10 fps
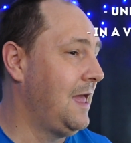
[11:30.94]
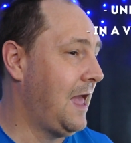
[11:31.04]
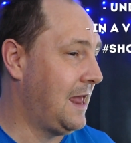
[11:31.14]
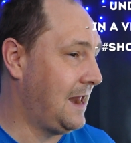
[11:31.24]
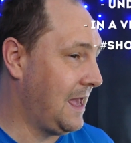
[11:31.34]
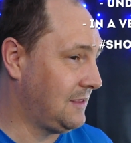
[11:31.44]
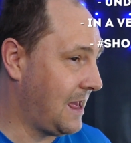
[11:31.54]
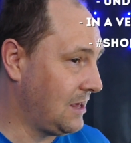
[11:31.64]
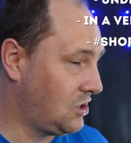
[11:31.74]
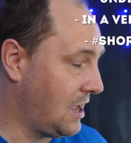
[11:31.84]
and it has
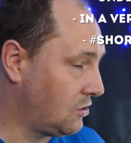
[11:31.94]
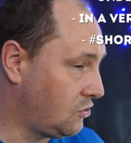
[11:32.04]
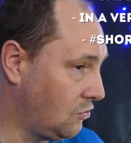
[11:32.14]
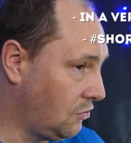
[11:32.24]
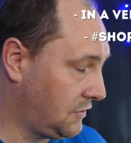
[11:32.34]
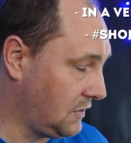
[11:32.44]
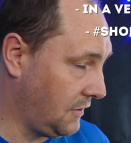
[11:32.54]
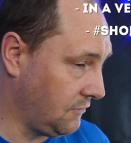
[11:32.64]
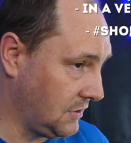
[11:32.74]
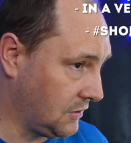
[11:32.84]
hashtag shorts
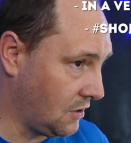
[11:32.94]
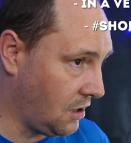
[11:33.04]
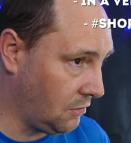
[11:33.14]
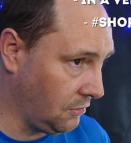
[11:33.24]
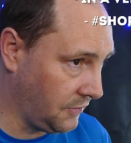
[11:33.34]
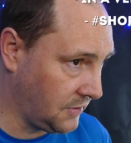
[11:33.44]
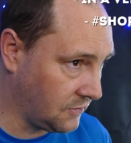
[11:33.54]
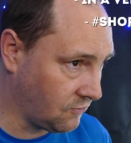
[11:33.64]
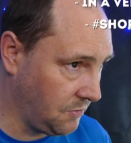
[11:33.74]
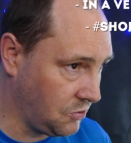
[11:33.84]
either in the title or the
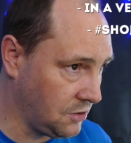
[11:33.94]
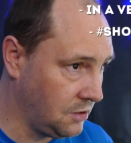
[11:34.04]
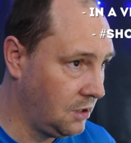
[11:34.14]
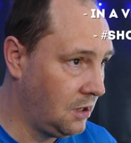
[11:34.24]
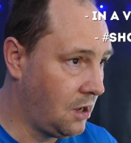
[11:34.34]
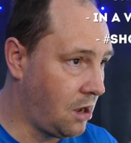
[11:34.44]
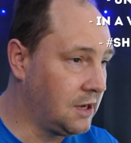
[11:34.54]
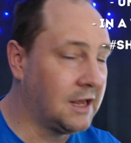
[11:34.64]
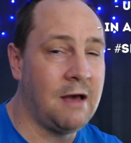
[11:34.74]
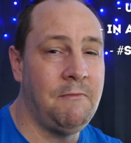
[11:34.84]
description. I'm
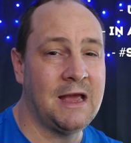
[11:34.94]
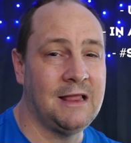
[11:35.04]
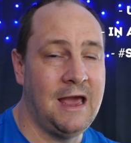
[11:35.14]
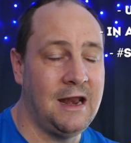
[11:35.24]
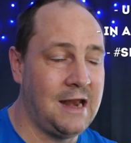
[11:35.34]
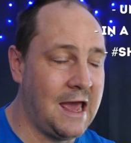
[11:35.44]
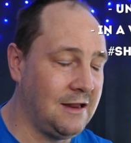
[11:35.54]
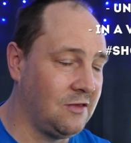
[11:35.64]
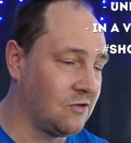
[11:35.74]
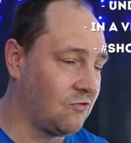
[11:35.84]
going to come back later and add a
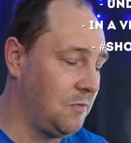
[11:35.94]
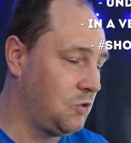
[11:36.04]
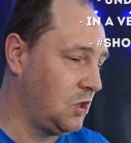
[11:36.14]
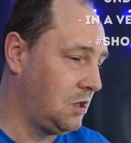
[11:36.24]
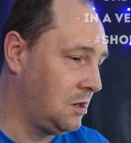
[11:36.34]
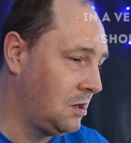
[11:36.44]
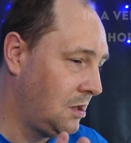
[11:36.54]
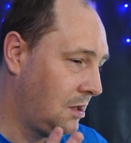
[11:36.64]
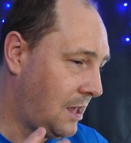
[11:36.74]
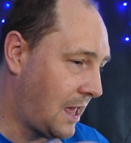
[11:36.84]
description,
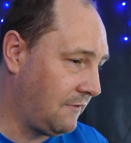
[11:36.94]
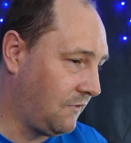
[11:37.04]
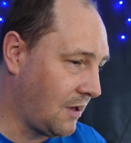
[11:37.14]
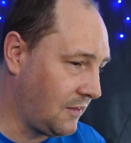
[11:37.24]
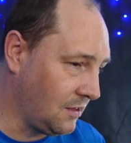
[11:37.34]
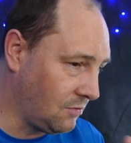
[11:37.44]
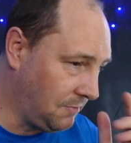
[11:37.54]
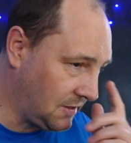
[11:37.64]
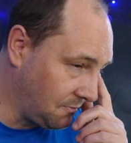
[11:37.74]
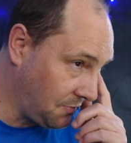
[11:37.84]
add a few other little
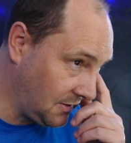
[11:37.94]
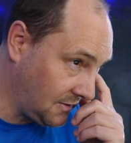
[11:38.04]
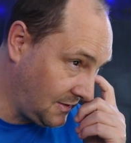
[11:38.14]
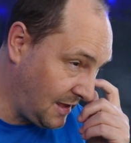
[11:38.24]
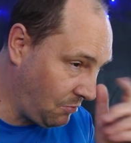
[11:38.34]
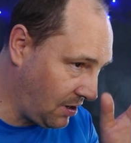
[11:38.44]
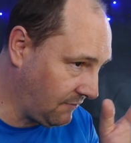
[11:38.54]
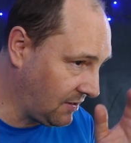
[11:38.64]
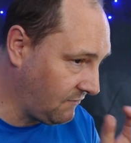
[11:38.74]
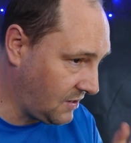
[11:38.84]
bits and pieces to that. I might
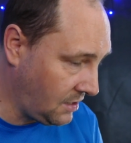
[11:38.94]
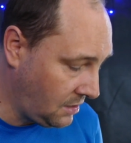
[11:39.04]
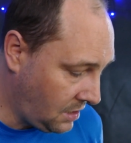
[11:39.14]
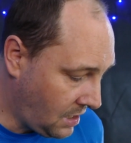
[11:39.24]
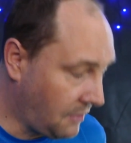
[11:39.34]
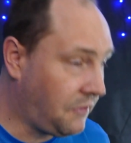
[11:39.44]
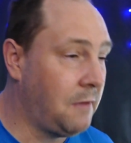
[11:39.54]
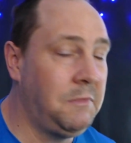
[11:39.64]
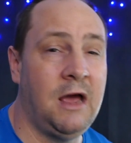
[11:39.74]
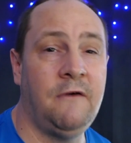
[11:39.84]
even give it a, a
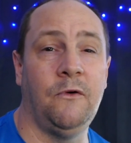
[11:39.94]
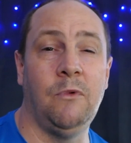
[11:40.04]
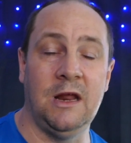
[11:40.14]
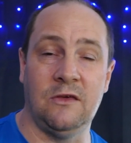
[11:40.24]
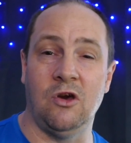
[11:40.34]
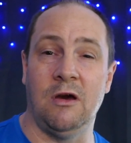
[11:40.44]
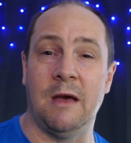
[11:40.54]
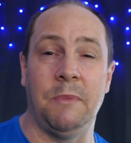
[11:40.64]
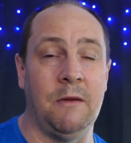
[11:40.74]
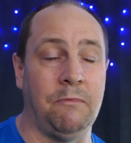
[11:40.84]
thumbnail for when it's showing
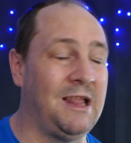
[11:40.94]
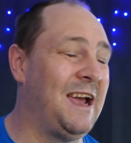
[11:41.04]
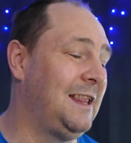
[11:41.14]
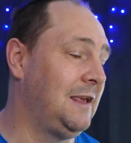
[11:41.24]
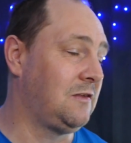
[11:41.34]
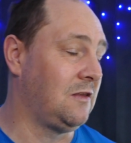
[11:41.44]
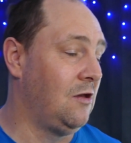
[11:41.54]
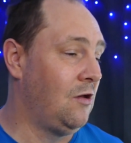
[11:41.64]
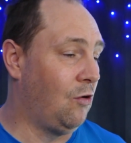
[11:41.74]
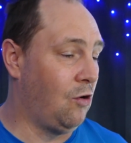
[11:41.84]
up in a playlist
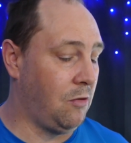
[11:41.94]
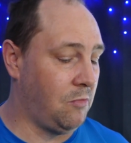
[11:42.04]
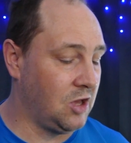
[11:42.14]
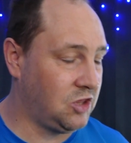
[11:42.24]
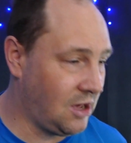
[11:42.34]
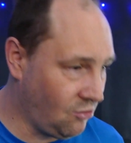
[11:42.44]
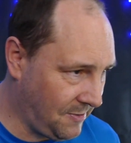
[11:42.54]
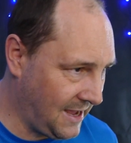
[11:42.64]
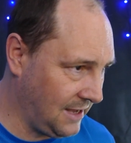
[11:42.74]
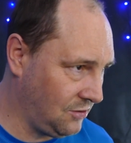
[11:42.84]
or on my channel
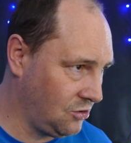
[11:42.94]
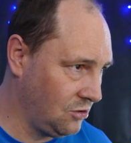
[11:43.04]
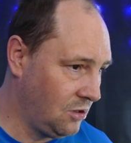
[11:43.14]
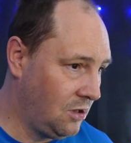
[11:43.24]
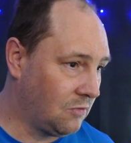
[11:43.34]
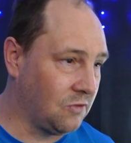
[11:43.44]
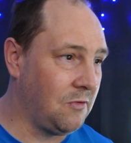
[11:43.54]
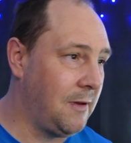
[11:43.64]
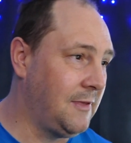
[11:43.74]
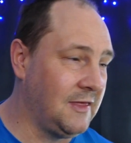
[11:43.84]
page. Because
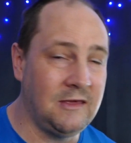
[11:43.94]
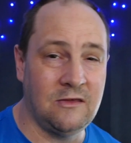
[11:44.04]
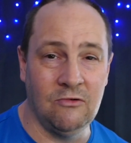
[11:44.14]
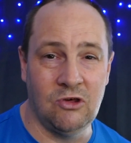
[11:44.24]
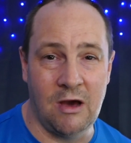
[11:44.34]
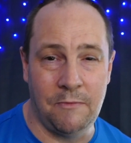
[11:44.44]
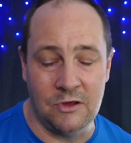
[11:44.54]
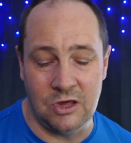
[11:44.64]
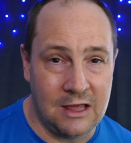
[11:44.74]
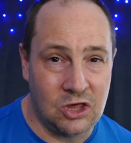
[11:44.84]
remember, these still show up
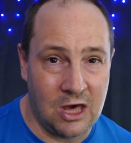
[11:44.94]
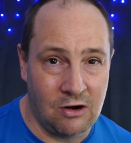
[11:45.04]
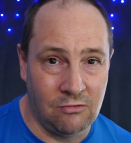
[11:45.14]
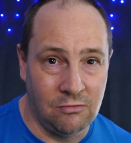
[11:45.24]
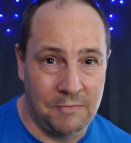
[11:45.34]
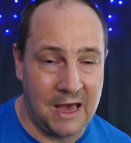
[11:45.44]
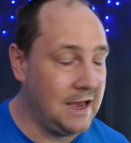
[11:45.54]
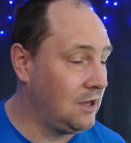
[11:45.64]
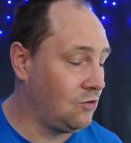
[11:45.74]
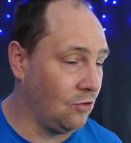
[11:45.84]
on your channel
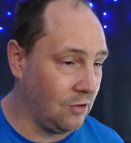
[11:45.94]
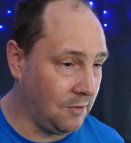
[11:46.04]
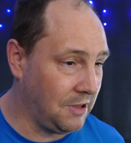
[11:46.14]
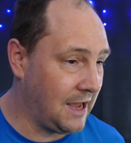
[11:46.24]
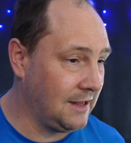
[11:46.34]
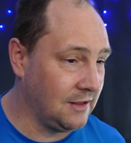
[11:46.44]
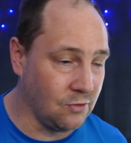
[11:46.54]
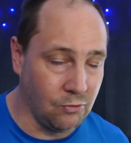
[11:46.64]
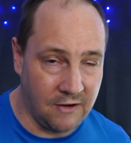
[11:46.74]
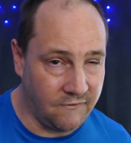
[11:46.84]
page or in playlists
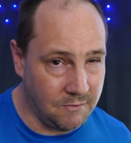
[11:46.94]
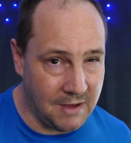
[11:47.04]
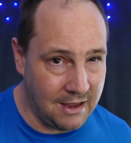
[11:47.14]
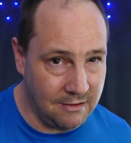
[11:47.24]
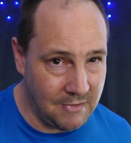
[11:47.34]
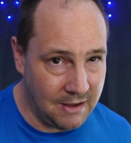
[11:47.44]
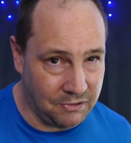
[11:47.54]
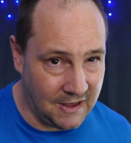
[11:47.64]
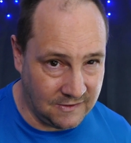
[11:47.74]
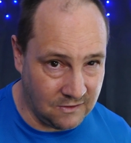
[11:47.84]
or wherever you may, may
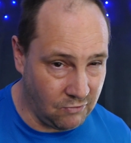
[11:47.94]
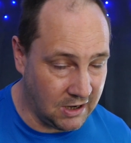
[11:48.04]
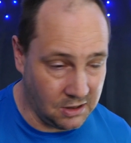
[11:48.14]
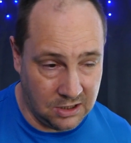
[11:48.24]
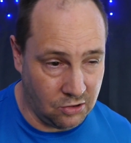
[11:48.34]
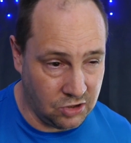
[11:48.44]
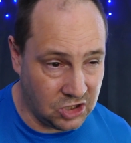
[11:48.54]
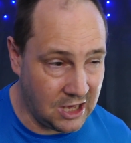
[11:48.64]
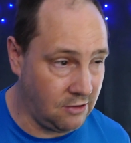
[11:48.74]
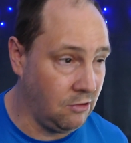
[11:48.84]
place it regularly on your
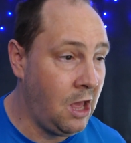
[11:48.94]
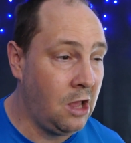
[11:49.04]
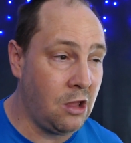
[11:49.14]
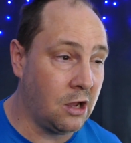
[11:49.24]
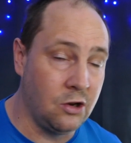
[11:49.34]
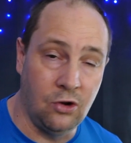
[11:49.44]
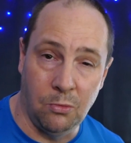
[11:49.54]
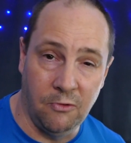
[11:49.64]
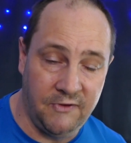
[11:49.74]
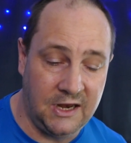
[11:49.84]
channel, like a
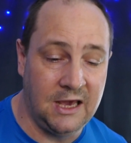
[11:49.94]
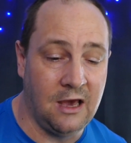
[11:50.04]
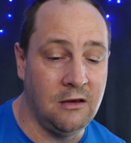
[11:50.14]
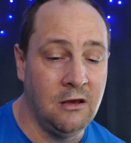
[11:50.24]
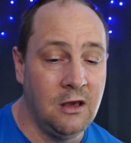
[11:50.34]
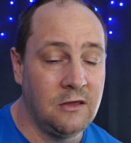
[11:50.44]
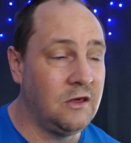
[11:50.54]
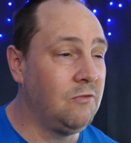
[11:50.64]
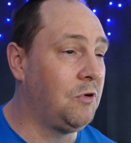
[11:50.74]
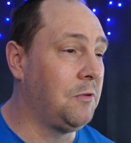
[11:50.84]
normal video. So
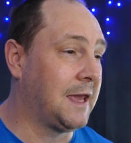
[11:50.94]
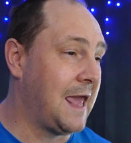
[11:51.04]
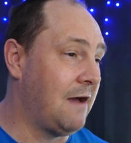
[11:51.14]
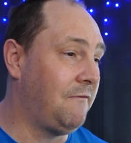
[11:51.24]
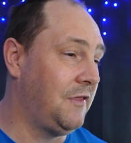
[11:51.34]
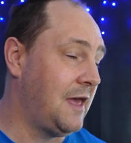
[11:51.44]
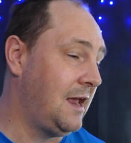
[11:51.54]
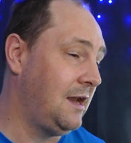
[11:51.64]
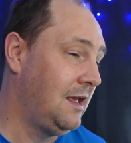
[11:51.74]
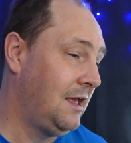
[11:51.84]
you want to account for
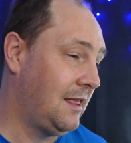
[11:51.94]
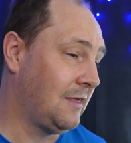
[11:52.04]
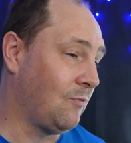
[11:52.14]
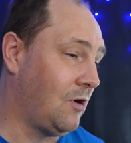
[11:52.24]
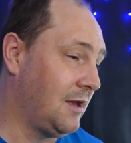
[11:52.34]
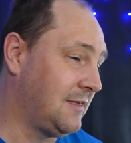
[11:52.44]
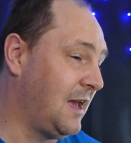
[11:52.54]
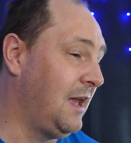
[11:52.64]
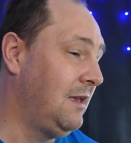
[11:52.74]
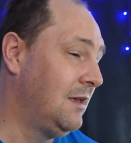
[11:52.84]
that. And that's why I
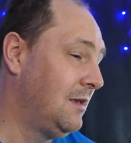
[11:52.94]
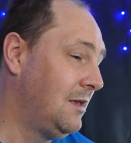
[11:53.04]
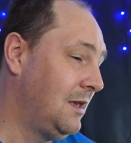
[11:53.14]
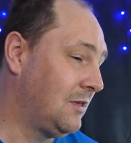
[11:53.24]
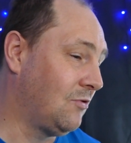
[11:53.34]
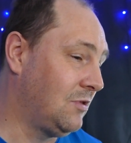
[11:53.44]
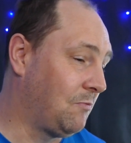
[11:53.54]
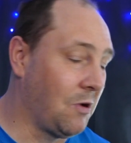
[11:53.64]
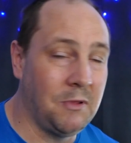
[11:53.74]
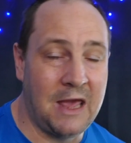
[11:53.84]
say it's good to
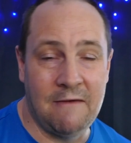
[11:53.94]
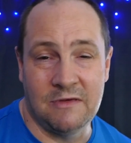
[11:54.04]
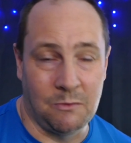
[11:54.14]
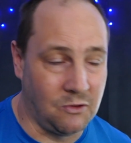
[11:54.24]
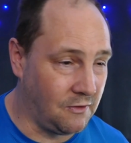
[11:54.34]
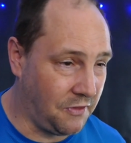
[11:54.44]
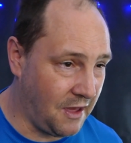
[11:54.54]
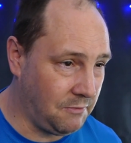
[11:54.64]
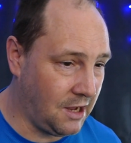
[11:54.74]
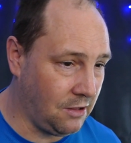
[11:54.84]
probably have some sort of
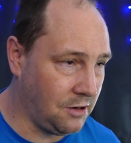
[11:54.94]
thumbnail on